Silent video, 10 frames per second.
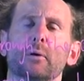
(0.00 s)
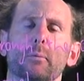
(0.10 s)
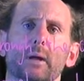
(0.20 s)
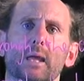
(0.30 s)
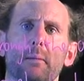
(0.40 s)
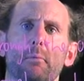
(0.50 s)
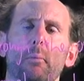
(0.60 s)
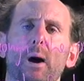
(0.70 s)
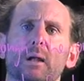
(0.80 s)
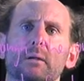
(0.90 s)
where gamma
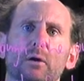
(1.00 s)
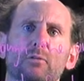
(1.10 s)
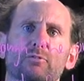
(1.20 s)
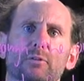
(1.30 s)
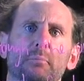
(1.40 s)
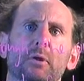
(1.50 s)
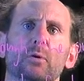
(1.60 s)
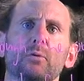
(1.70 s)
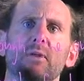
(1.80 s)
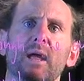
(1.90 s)
1 goes from
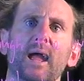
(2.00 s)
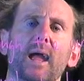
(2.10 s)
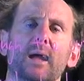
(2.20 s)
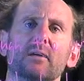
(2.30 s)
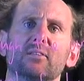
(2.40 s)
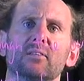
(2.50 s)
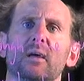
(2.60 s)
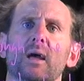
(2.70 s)
u to x